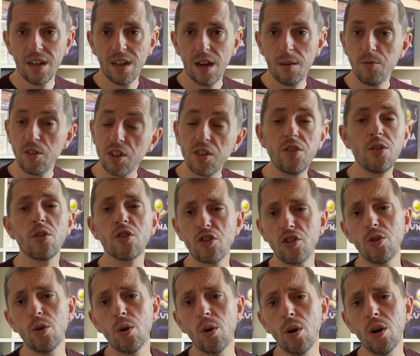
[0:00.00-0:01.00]
I'm just not
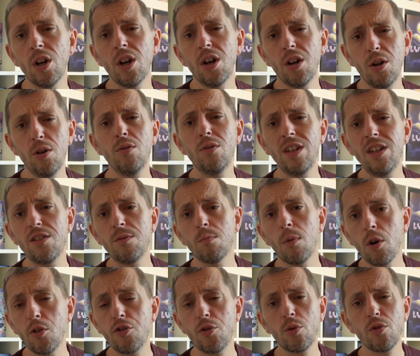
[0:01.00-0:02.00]
sure who these
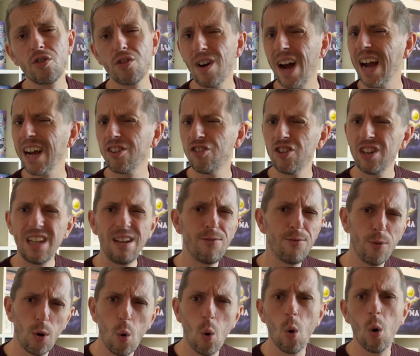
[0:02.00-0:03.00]
modules are actually
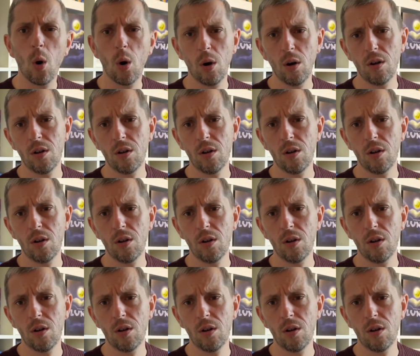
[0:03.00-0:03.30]
for.